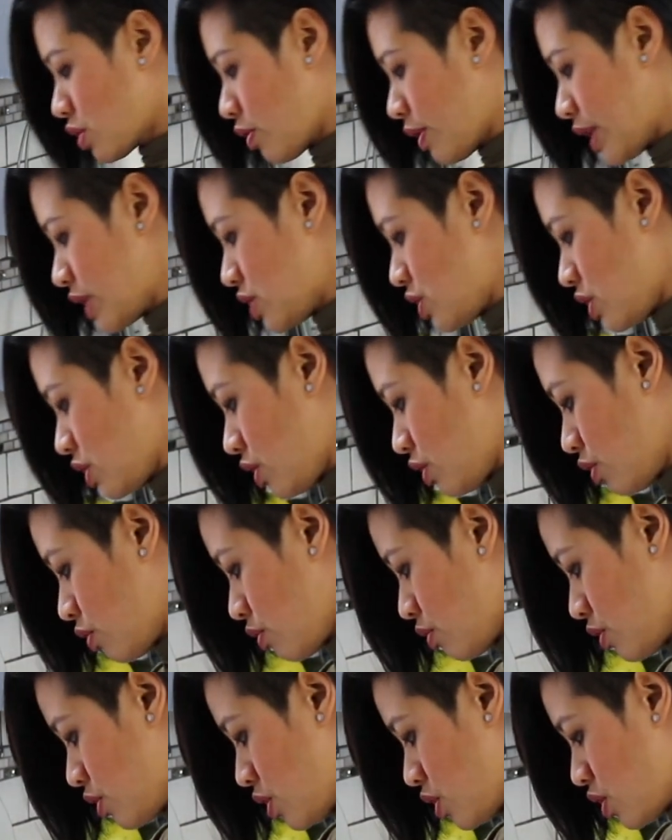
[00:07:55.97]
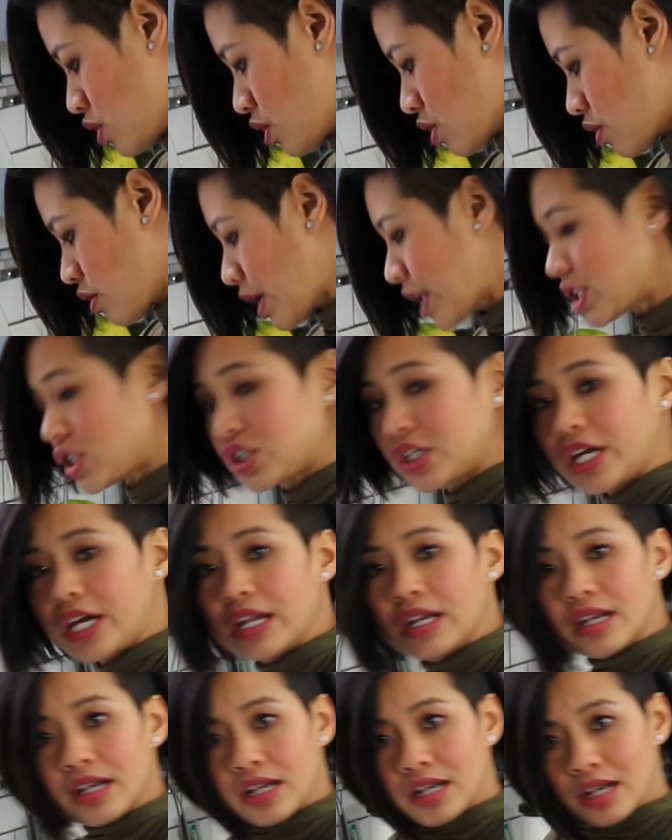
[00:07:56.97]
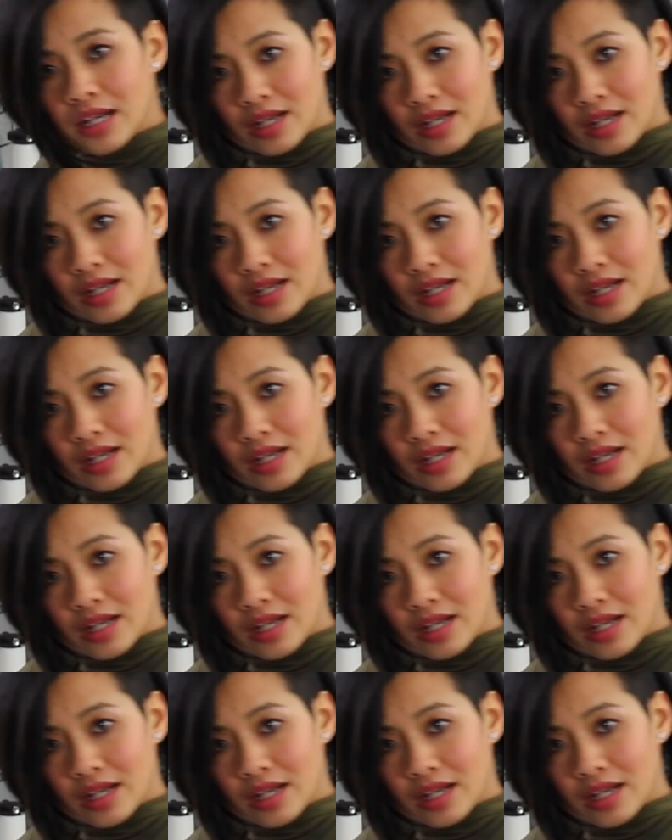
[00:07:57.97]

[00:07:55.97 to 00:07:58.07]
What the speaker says: going to crush it